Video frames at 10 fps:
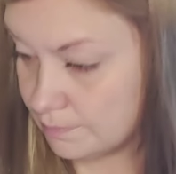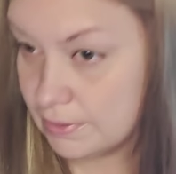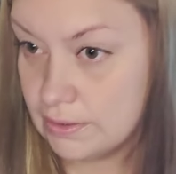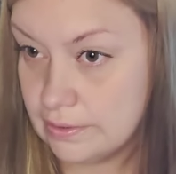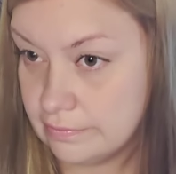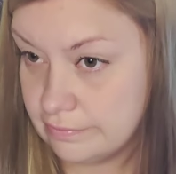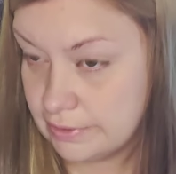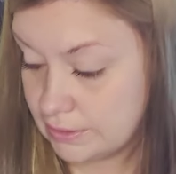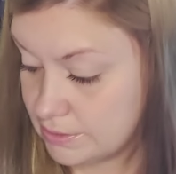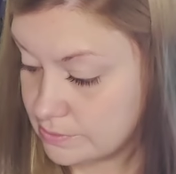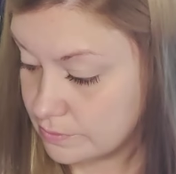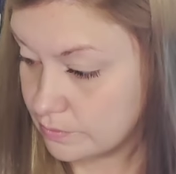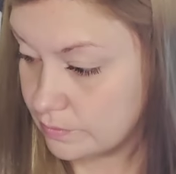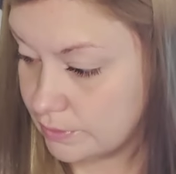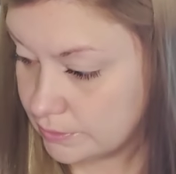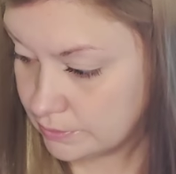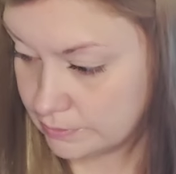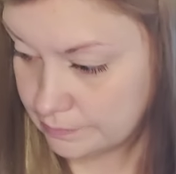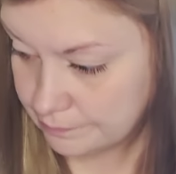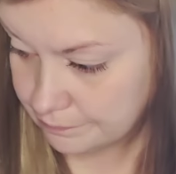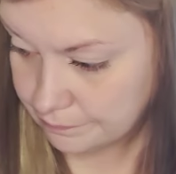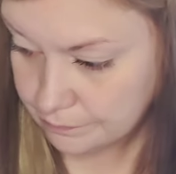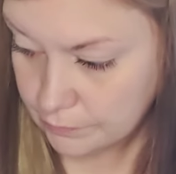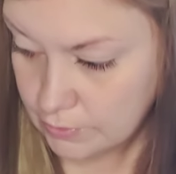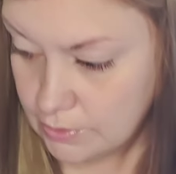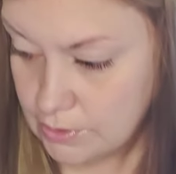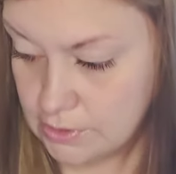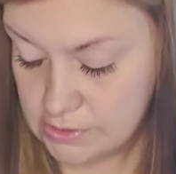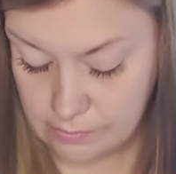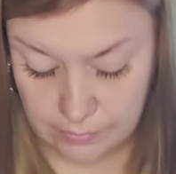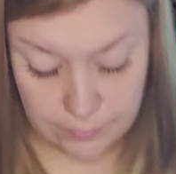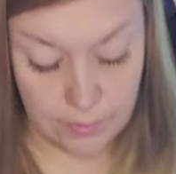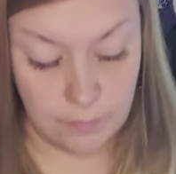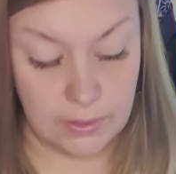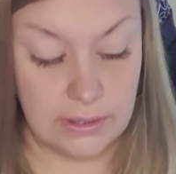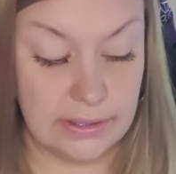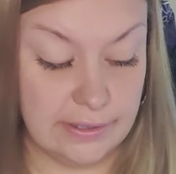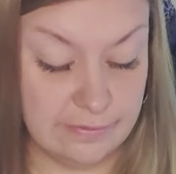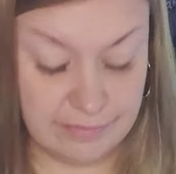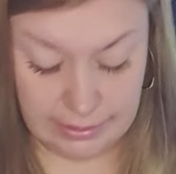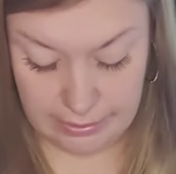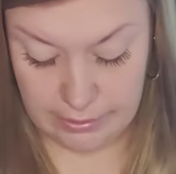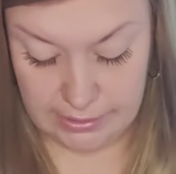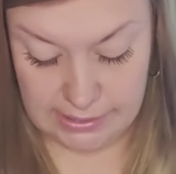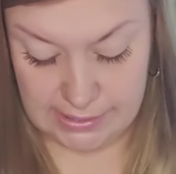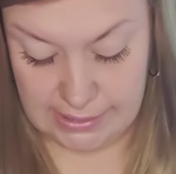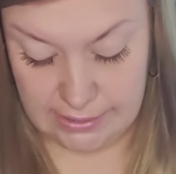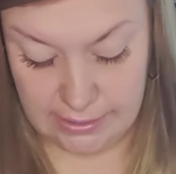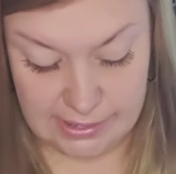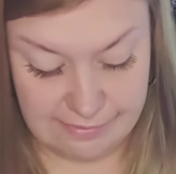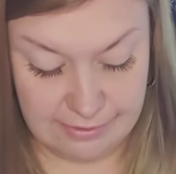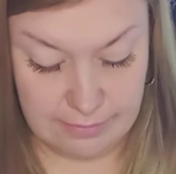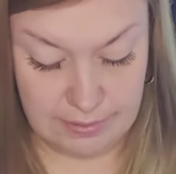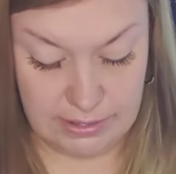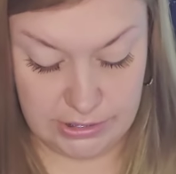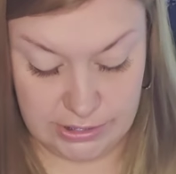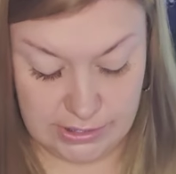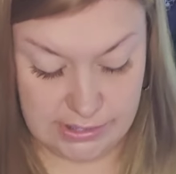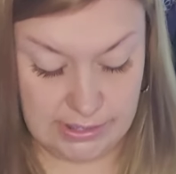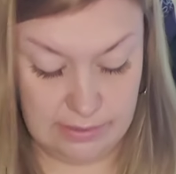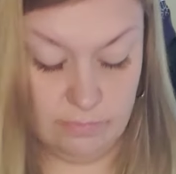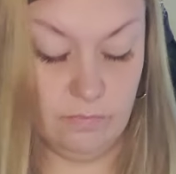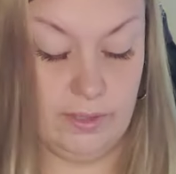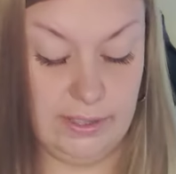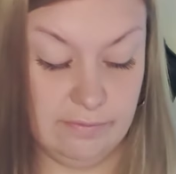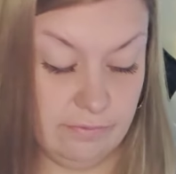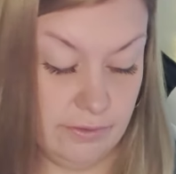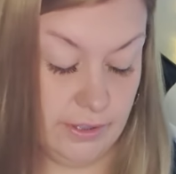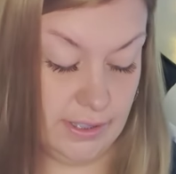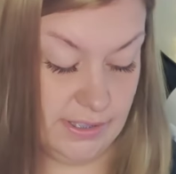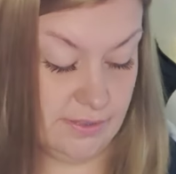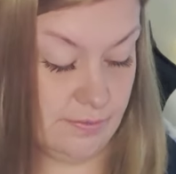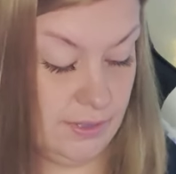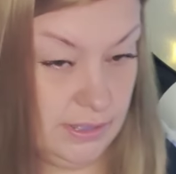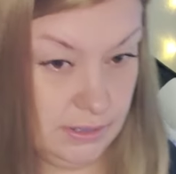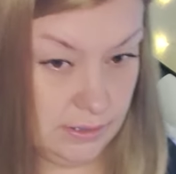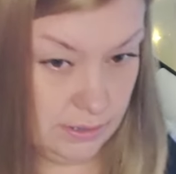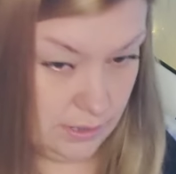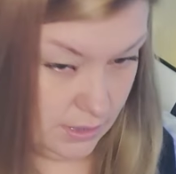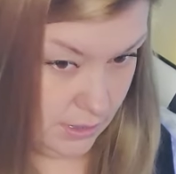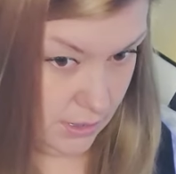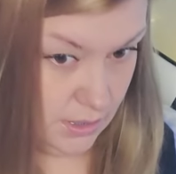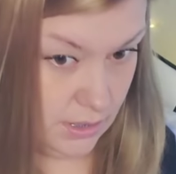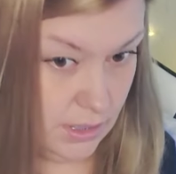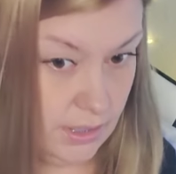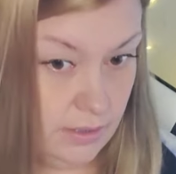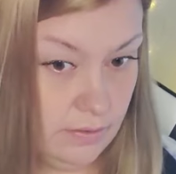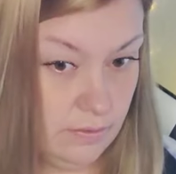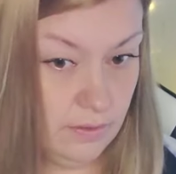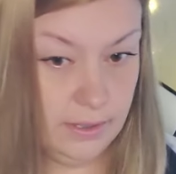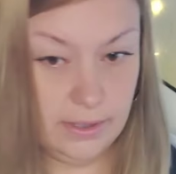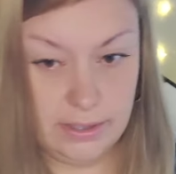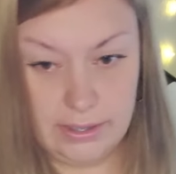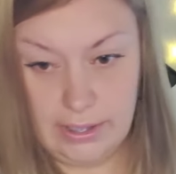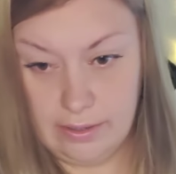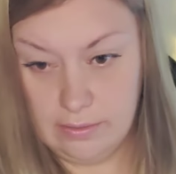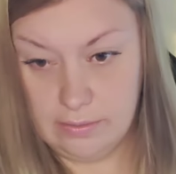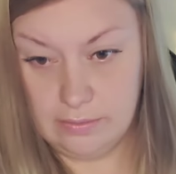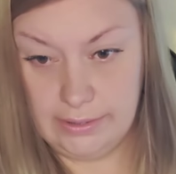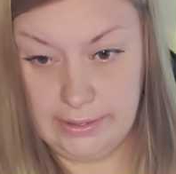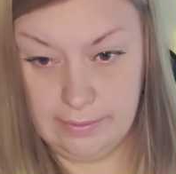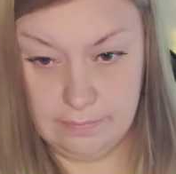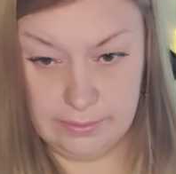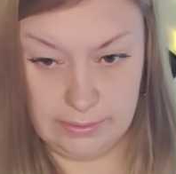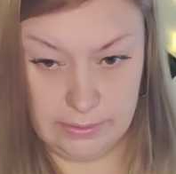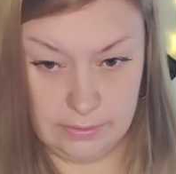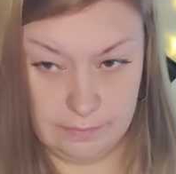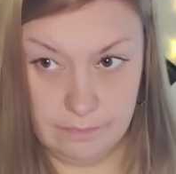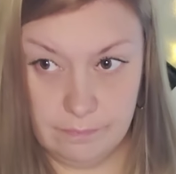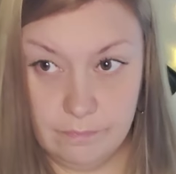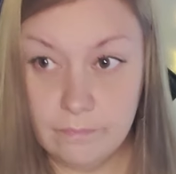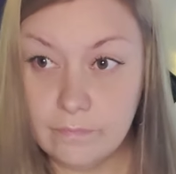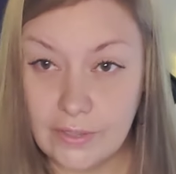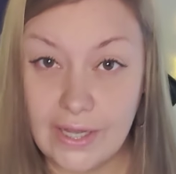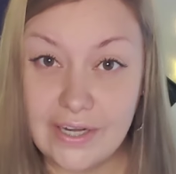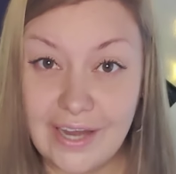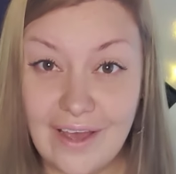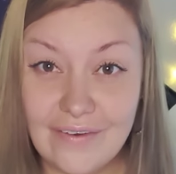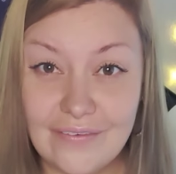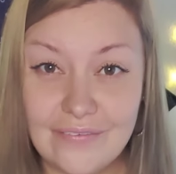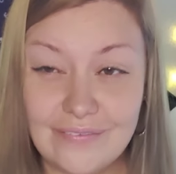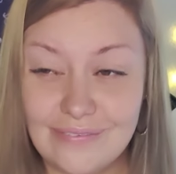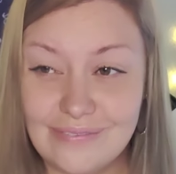Let me clarify these real quick. So we'll throw one clarifier on these. Thank you guys for your patience and waiting for your guys' reading. I know I got it out a little late, but got it out.